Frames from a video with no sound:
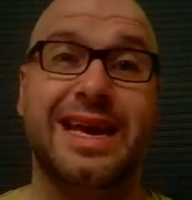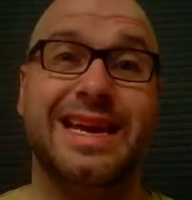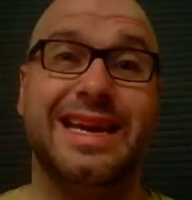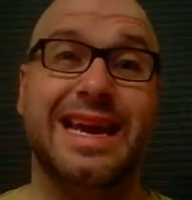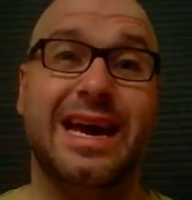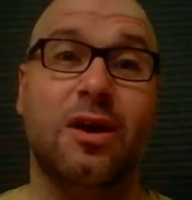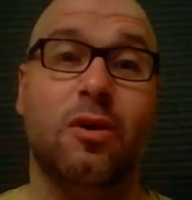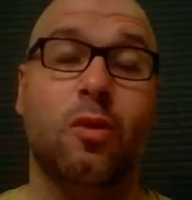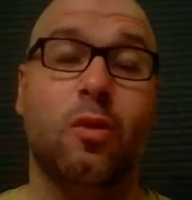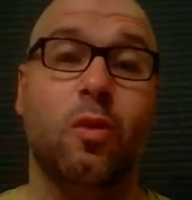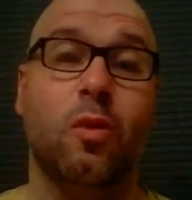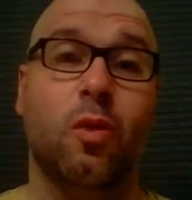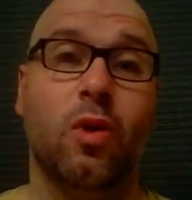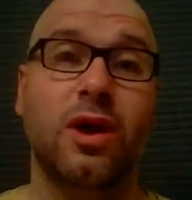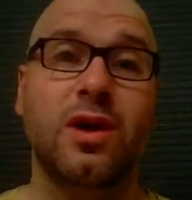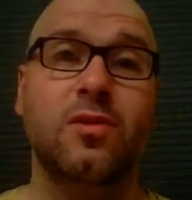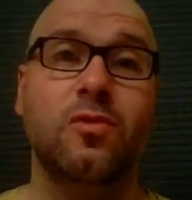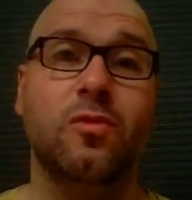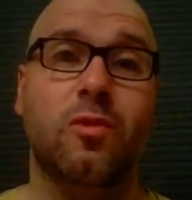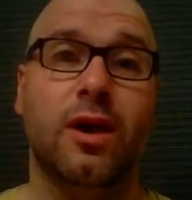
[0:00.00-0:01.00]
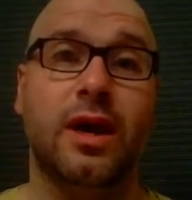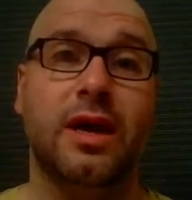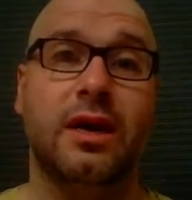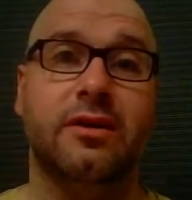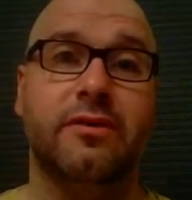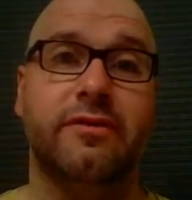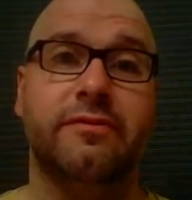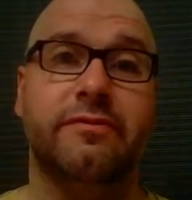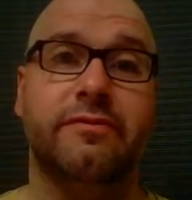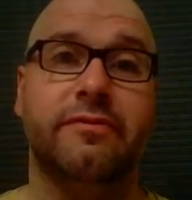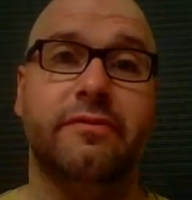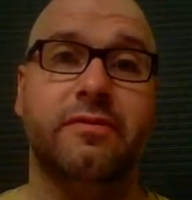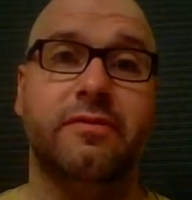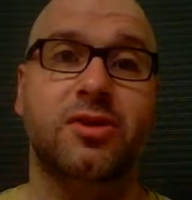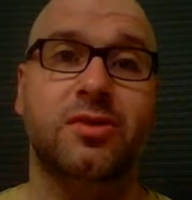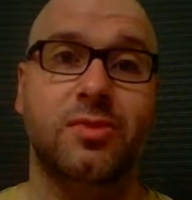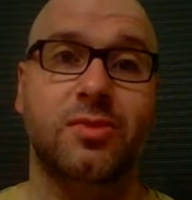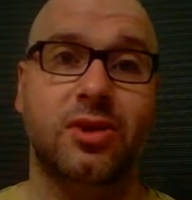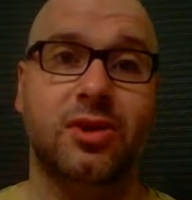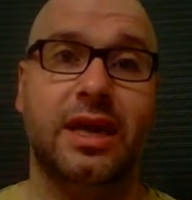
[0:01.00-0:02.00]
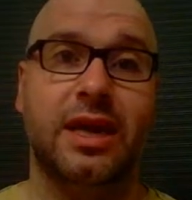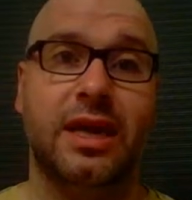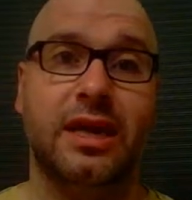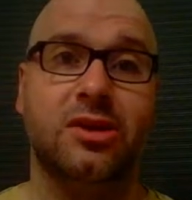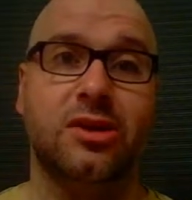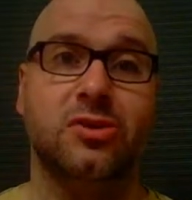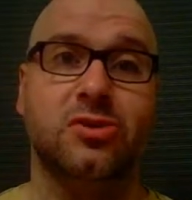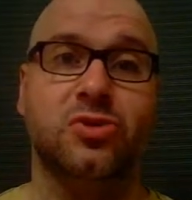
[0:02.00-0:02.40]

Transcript: Now, one way of communicating